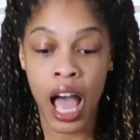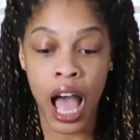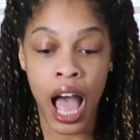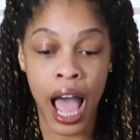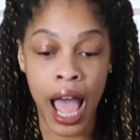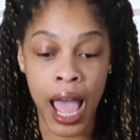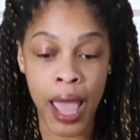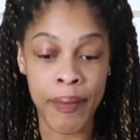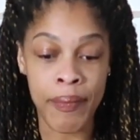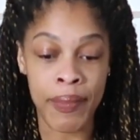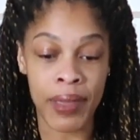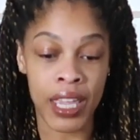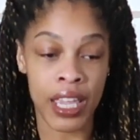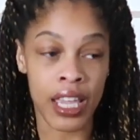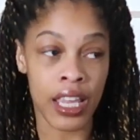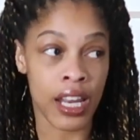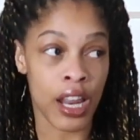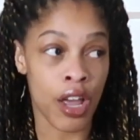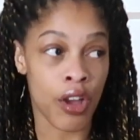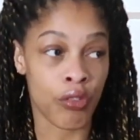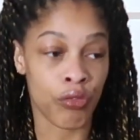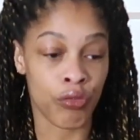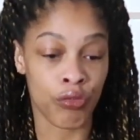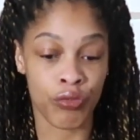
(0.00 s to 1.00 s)
I
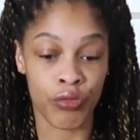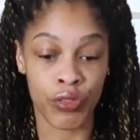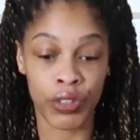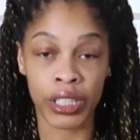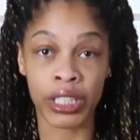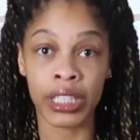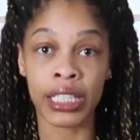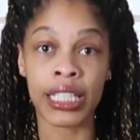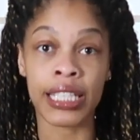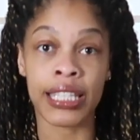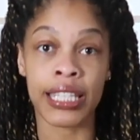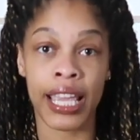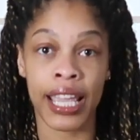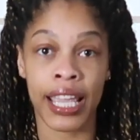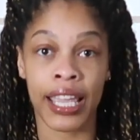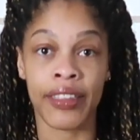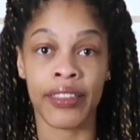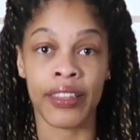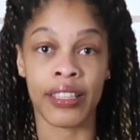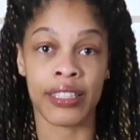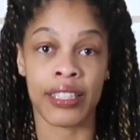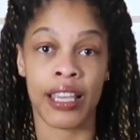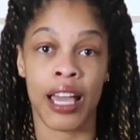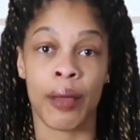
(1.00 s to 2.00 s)
mean really
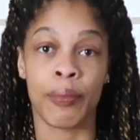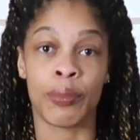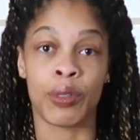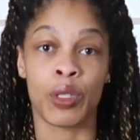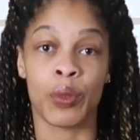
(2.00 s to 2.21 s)
taking the time